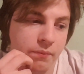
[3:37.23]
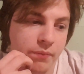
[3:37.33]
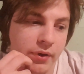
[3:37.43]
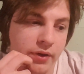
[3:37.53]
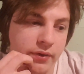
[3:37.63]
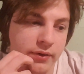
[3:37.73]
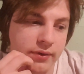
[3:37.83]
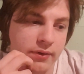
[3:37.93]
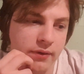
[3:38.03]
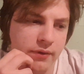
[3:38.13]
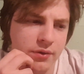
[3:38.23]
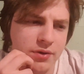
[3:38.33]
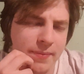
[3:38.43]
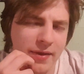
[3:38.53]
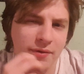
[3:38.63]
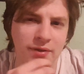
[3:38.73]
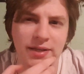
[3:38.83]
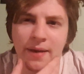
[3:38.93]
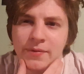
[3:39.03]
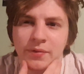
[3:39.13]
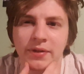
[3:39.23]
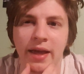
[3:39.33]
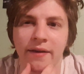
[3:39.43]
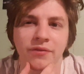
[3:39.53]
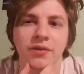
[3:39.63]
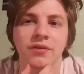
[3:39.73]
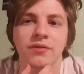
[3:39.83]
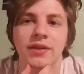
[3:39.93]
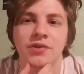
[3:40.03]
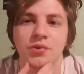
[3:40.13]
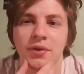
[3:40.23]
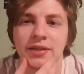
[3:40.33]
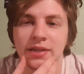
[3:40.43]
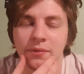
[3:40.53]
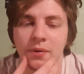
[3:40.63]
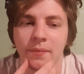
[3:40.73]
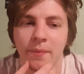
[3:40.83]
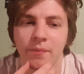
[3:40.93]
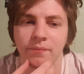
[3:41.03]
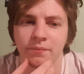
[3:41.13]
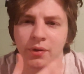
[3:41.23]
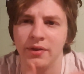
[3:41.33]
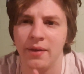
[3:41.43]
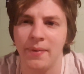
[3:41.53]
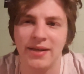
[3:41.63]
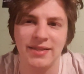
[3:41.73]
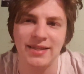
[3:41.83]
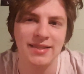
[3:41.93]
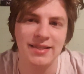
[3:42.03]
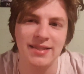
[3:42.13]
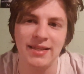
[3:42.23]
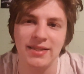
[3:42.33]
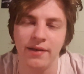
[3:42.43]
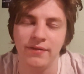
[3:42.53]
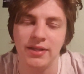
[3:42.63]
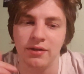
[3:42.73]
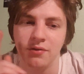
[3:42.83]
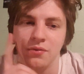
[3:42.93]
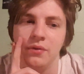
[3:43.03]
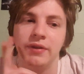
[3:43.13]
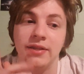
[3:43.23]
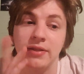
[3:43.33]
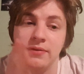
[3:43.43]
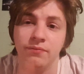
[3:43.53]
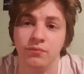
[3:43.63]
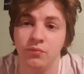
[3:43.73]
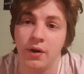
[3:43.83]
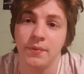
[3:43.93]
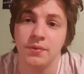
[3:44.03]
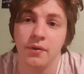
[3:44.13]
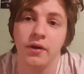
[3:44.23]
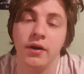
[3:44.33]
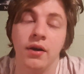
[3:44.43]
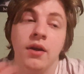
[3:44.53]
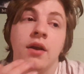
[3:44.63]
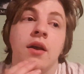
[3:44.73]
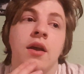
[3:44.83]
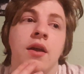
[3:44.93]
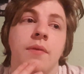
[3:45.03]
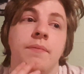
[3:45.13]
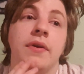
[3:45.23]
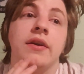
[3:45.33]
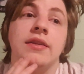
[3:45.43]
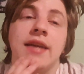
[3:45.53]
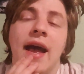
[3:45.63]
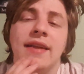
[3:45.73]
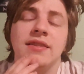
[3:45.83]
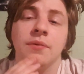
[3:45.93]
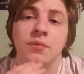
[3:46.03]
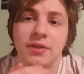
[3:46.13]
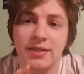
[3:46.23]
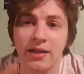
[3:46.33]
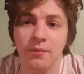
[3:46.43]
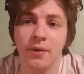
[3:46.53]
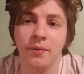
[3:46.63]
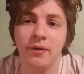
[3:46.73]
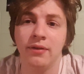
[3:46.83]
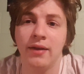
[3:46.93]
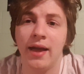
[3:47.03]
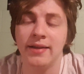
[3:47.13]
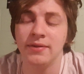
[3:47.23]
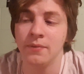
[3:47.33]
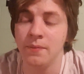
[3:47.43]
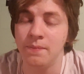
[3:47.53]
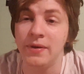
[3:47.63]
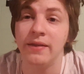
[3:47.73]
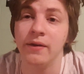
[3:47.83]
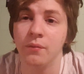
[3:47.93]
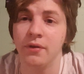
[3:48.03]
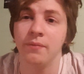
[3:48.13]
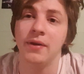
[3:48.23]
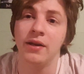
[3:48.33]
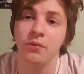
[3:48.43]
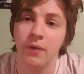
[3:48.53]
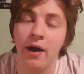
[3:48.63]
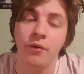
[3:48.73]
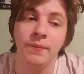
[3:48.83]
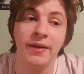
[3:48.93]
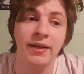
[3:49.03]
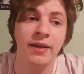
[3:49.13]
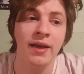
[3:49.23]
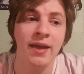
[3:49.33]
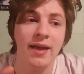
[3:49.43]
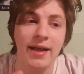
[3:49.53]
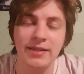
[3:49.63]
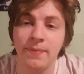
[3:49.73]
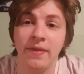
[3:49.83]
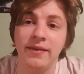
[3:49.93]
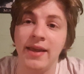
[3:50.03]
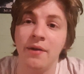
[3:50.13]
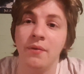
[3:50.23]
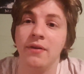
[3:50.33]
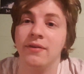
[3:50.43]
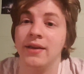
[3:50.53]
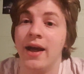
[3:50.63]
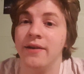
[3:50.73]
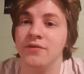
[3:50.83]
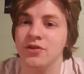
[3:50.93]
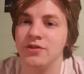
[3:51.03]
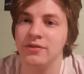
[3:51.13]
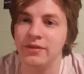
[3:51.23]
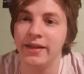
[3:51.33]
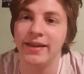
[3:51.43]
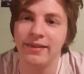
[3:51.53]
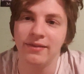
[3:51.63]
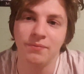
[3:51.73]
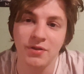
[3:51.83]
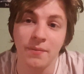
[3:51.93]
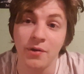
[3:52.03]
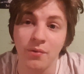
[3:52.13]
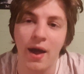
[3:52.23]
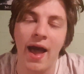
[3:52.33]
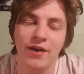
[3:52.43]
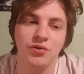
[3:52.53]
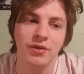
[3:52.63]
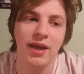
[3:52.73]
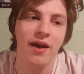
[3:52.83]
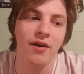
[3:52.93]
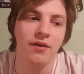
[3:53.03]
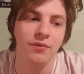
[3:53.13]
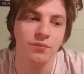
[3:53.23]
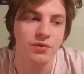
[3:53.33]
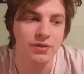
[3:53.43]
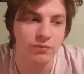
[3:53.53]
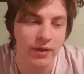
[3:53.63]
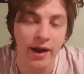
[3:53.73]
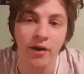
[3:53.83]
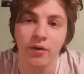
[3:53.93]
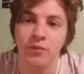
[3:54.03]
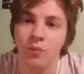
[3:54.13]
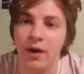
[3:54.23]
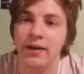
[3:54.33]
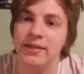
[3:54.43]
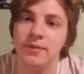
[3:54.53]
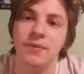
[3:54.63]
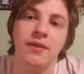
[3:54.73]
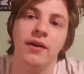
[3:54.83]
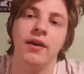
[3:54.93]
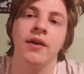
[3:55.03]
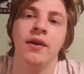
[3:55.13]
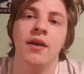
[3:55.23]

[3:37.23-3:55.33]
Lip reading: But those are about the only times I really ever enjoyed celebrating my birthday past like 16, 17 years old, is when I was with her. Because I had someone to celebrate with, I had someone to be there with me and around me and spend the day with, and kind of just like somebody who actually cared and was there and wanted to be there.